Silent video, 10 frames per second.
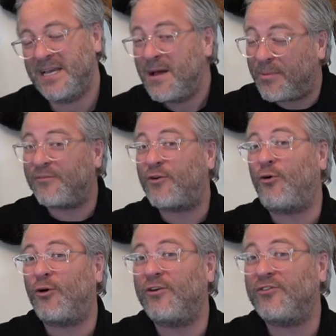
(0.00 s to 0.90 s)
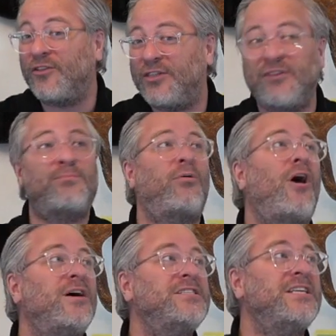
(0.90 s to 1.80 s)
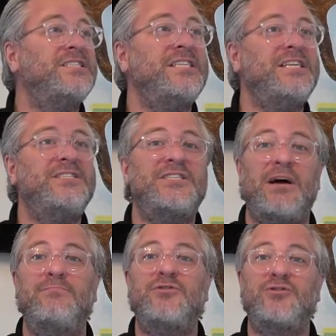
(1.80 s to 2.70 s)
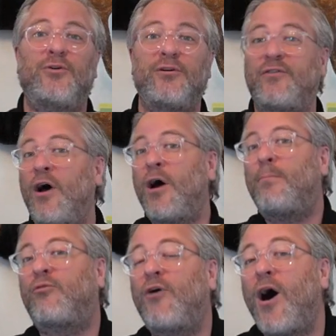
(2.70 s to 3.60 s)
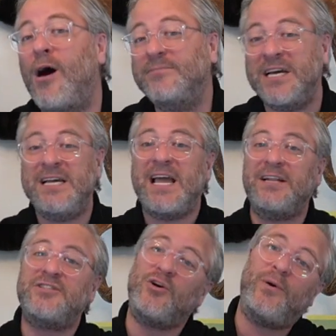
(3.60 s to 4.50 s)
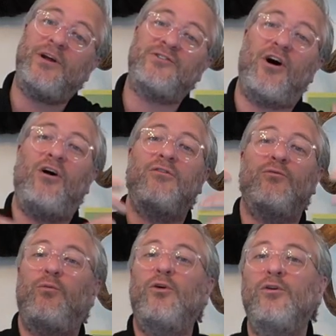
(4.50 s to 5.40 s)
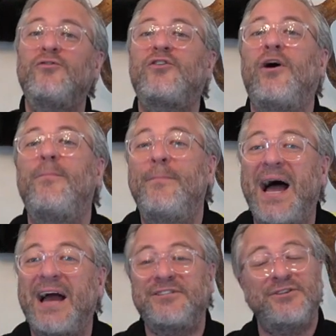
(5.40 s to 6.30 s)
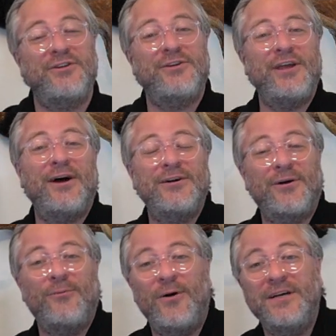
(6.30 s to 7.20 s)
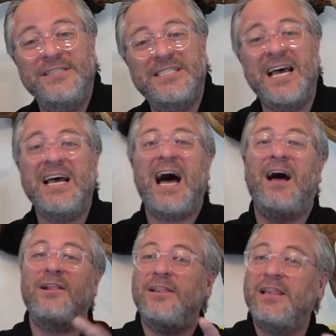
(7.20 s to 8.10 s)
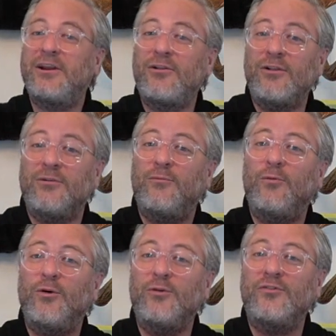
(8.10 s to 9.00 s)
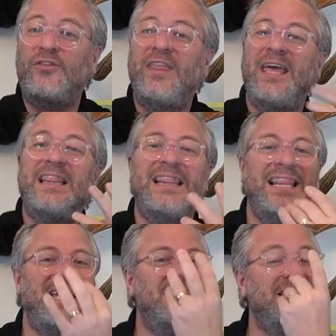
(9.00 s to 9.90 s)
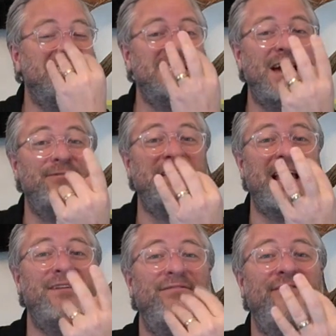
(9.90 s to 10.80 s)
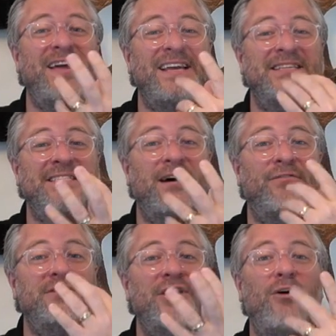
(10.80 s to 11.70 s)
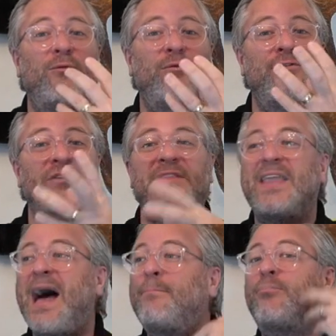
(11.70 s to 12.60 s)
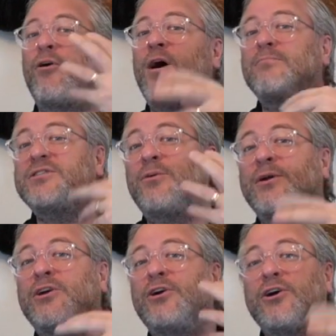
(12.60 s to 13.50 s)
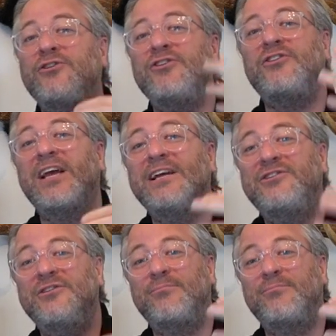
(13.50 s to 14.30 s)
But of course, this process needs some sort of prompt. And so when adult wolves come back to their younger ones, little wolves, they lick the snout and face of adult wolves, and that prompts a regurgitation